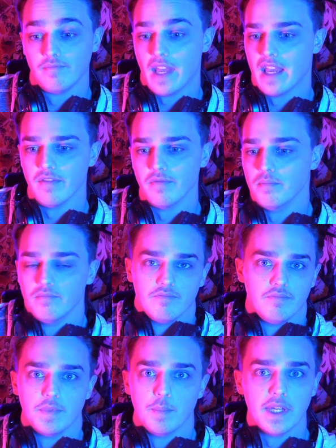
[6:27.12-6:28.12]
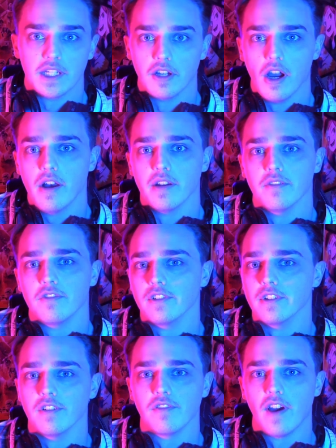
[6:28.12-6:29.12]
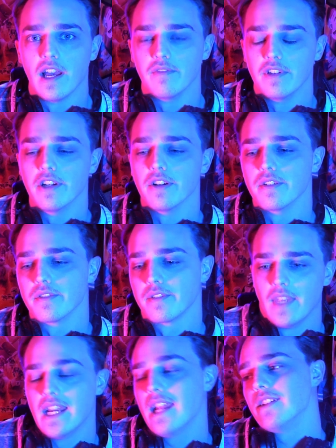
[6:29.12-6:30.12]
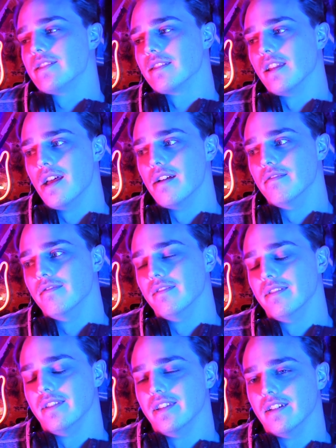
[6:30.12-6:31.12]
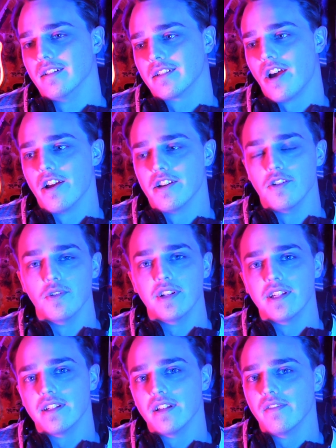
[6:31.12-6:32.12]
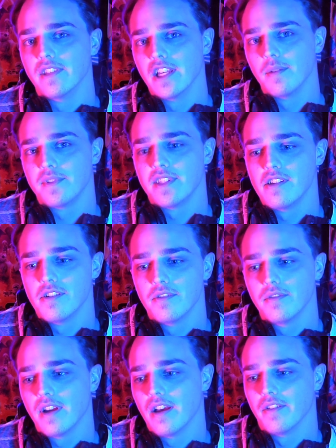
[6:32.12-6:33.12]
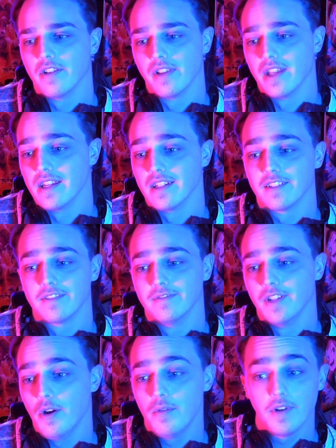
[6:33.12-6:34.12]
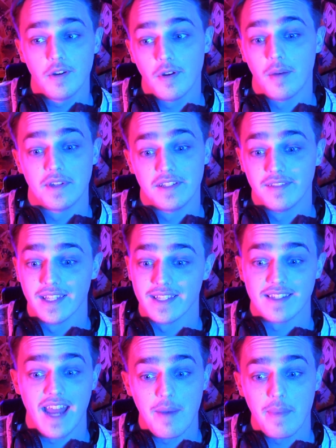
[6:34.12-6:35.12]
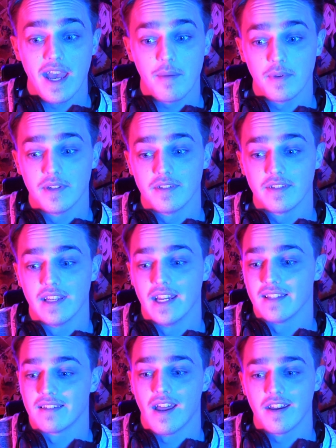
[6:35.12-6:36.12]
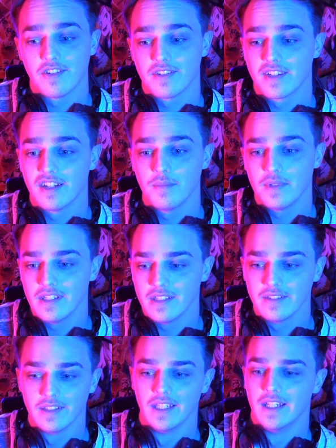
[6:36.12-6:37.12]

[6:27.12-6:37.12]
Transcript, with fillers: have been gone for five years. And I just love the continuity of the MCU, how they're like, oh no, I mean, the snap happened and it's not just gonna be